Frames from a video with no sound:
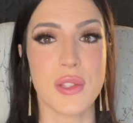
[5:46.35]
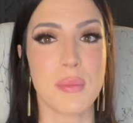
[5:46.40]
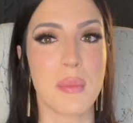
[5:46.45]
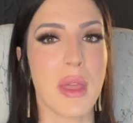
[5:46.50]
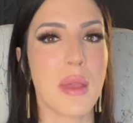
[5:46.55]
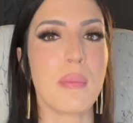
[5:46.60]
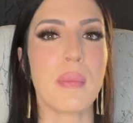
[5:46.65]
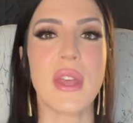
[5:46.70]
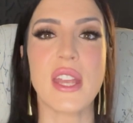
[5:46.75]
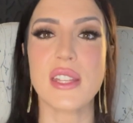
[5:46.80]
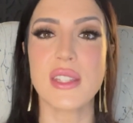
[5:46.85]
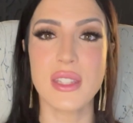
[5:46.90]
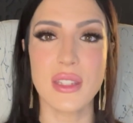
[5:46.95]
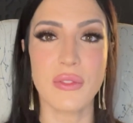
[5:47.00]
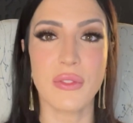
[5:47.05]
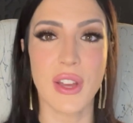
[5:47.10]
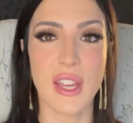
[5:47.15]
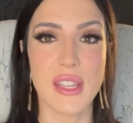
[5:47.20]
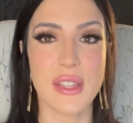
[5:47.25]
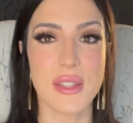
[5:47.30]
My best
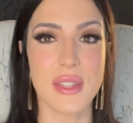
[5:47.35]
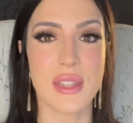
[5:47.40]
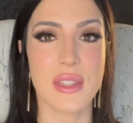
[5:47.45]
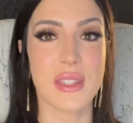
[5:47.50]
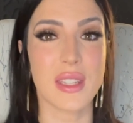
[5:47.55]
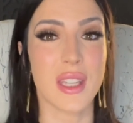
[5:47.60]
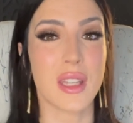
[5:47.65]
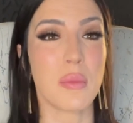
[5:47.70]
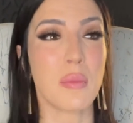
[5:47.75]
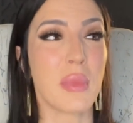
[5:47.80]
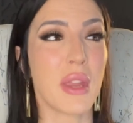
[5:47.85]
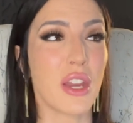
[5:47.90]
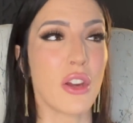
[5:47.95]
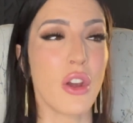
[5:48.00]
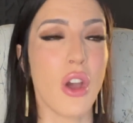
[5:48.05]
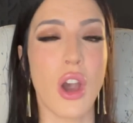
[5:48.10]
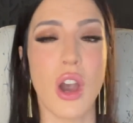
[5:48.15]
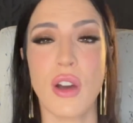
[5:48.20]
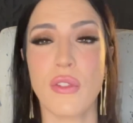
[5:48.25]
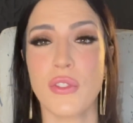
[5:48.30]
advice is to compare
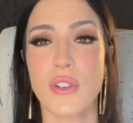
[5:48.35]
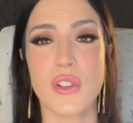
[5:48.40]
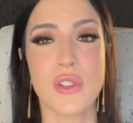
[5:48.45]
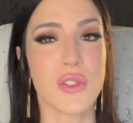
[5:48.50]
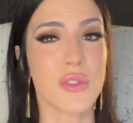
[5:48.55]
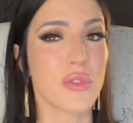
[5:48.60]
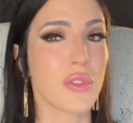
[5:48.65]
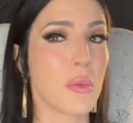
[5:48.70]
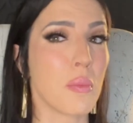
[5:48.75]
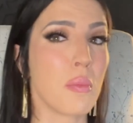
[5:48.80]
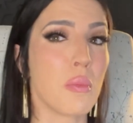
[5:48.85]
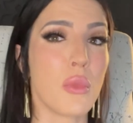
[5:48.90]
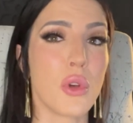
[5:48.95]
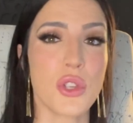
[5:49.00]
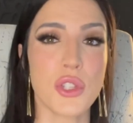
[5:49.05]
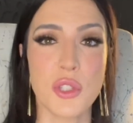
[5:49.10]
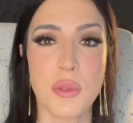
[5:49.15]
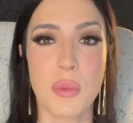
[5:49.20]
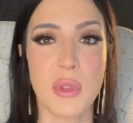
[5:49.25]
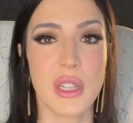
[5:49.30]
offers from
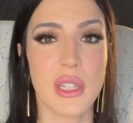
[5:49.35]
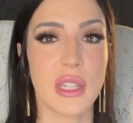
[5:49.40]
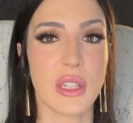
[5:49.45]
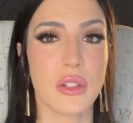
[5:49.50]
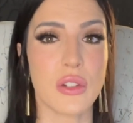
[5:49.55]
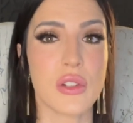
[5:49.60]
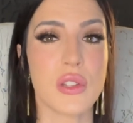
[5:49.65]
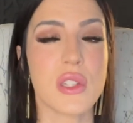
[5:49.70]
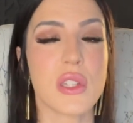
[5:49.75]
multiple lenders